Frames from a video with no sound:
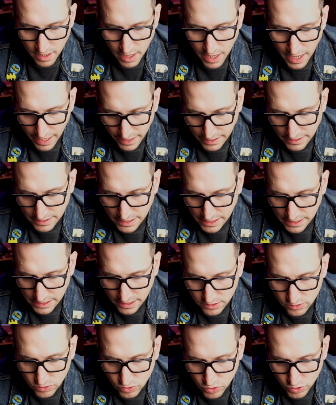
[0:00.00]
I need
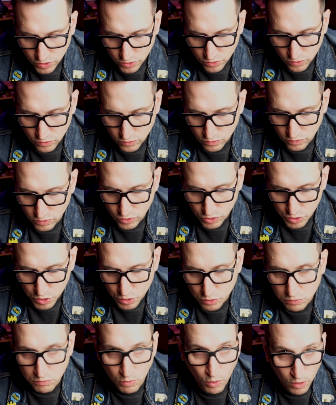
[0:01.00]
it to
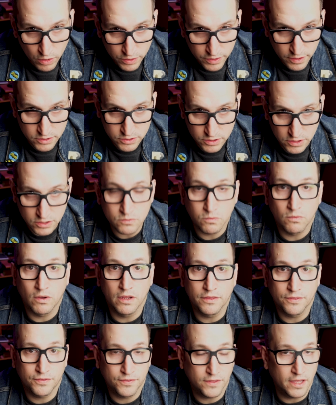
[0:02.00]
do more than just
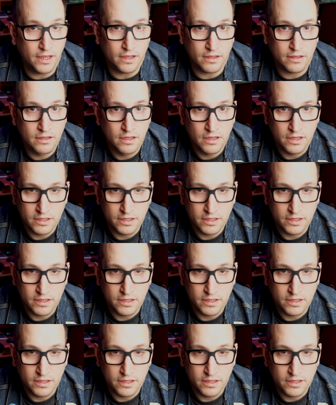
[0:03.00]
one thing.